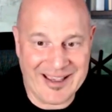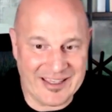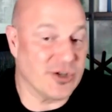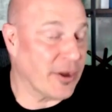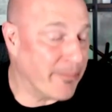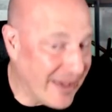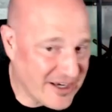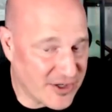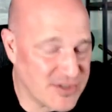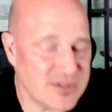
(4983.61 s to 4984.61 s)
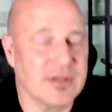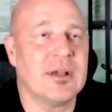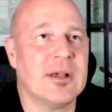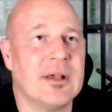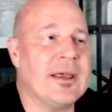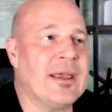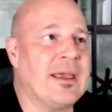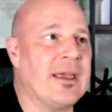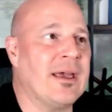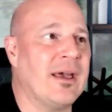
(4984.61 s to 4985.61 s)
your competitors.
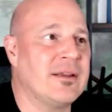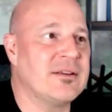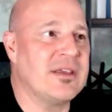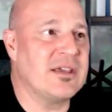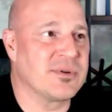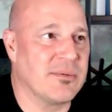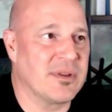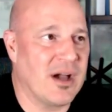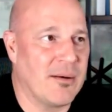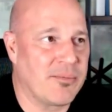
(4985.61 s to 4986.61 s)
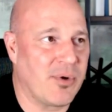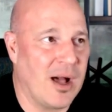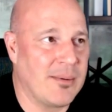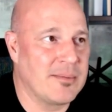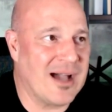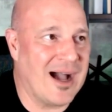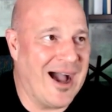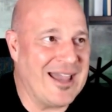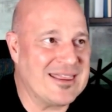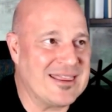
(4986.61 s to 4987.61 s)
And these were some of the common problems.
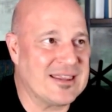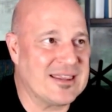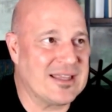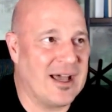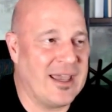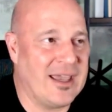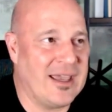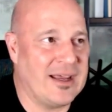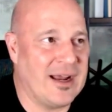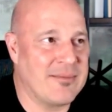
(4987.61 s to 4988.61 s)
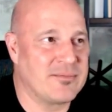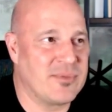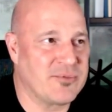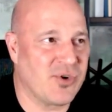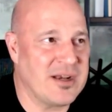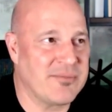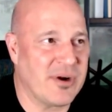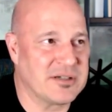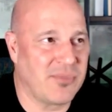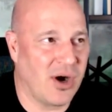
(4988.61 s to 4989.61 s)
I think that I'm trying to
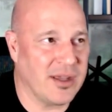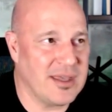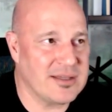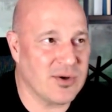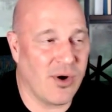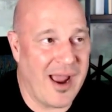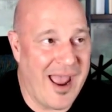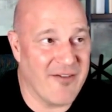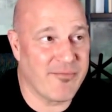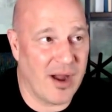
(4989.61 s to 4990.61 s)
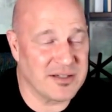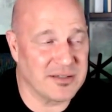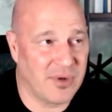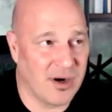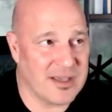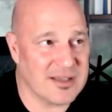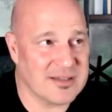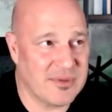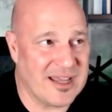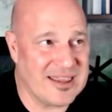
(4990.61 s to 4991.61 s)
bring to market, or I have brought to market,
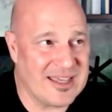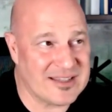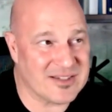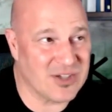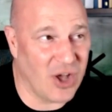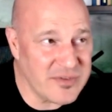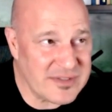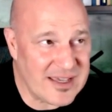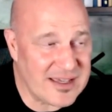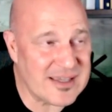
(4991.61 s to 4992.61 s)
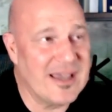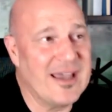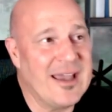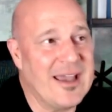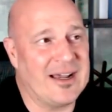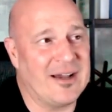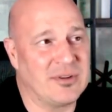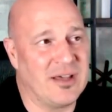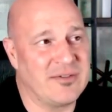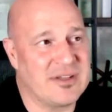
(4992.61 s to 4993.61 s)
something I think that solves these. And I
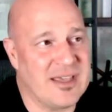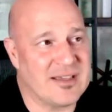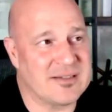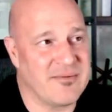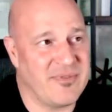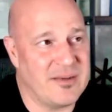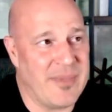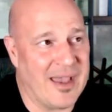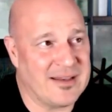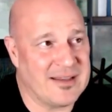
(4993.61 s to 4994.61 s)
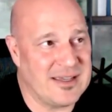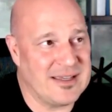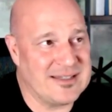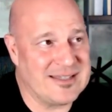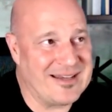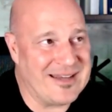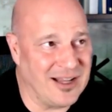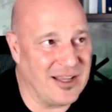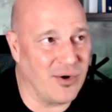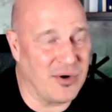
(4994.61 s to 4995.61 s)
would love to get some feedback to see, did I
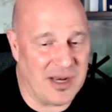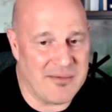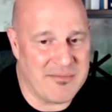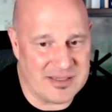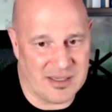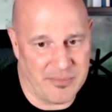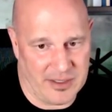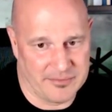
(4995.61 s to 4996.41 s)
nail it or did I miss something?